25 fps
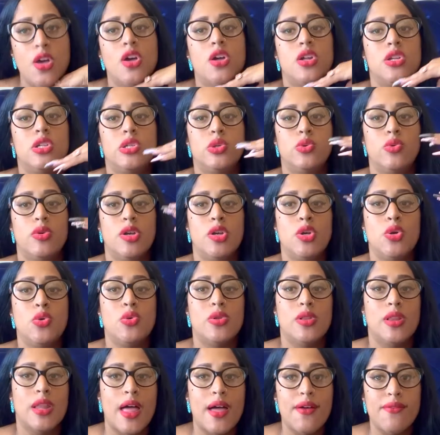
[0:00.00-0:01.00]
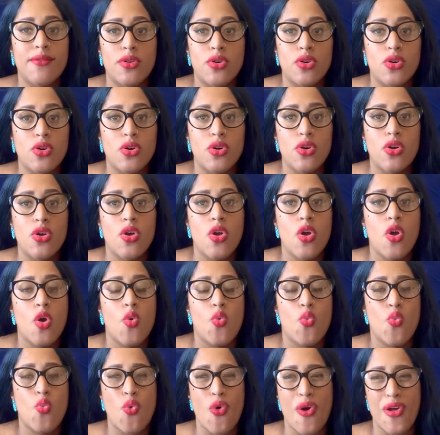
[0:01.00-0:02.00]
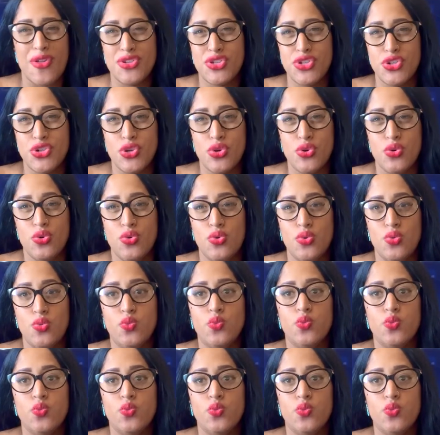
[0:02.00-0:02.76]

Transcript: to a new level once you